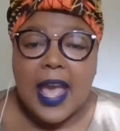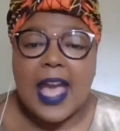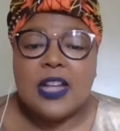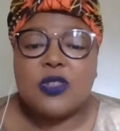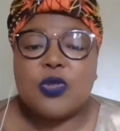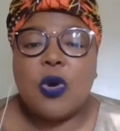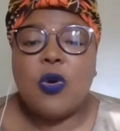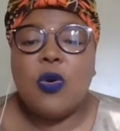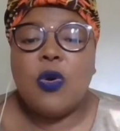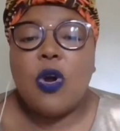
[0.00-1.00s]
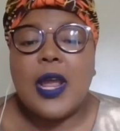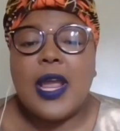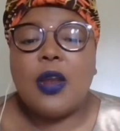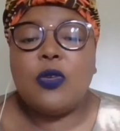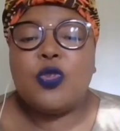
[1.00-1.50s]
And so
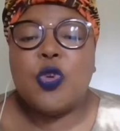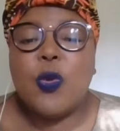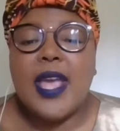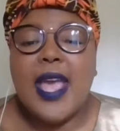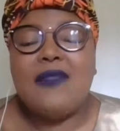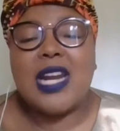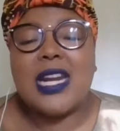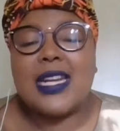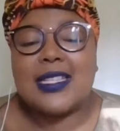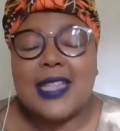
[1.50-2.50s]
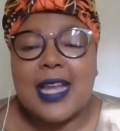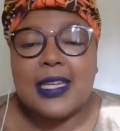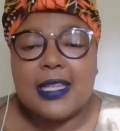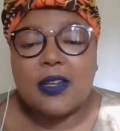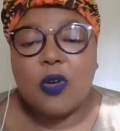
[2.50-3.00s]
do we have an
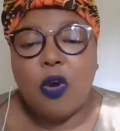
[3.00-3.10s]
understanding